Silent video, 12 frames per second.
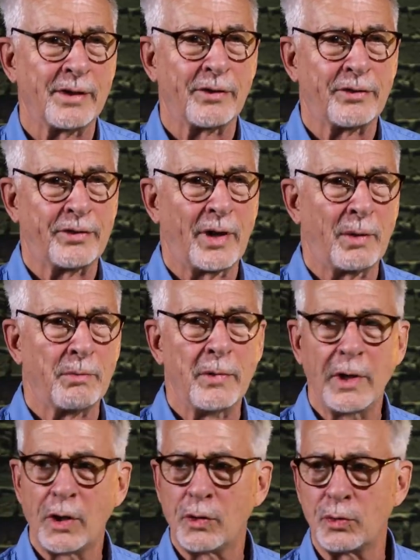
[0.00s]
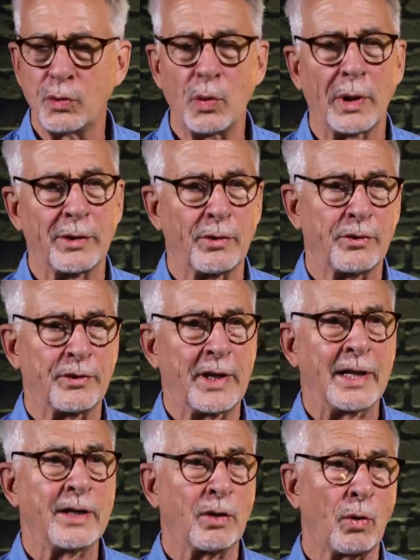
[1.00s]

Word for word: at some new understanding